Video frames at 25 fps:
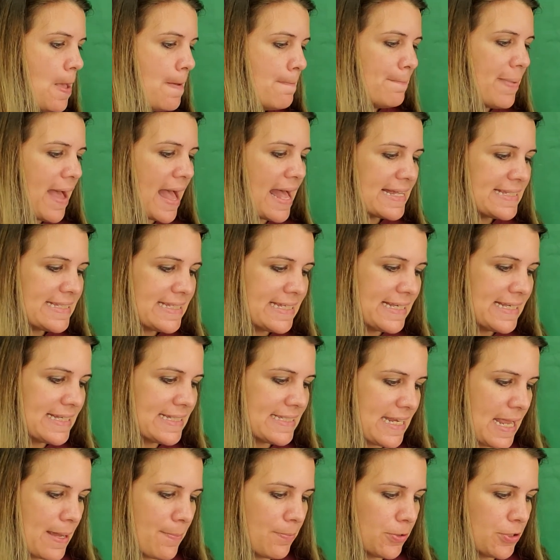Passing his
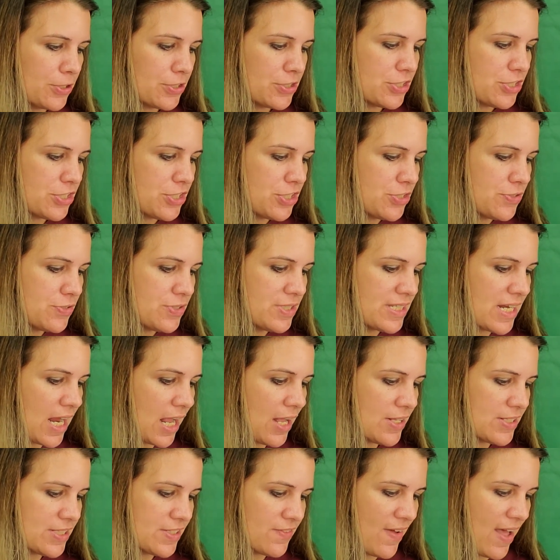neighborhood's two
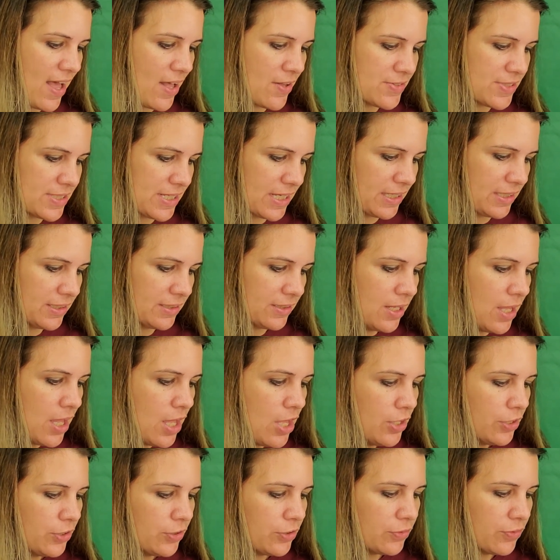styles of housing,
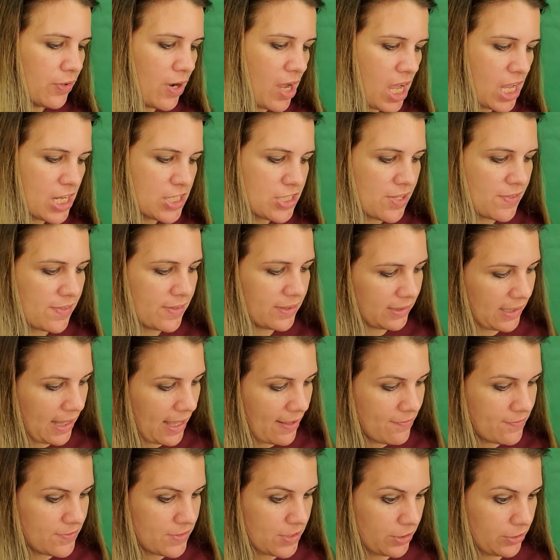garage on the
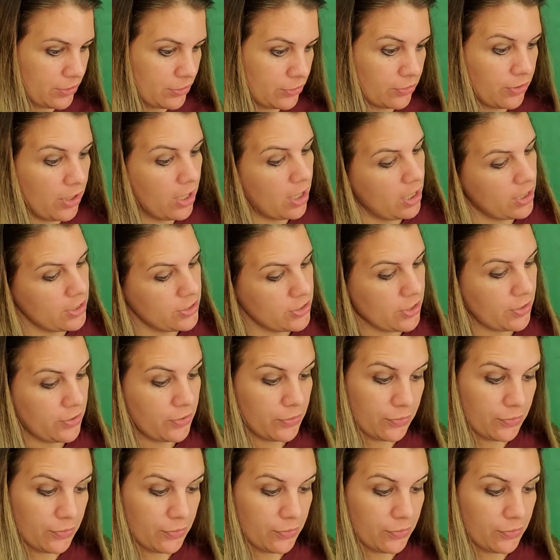left and garage on the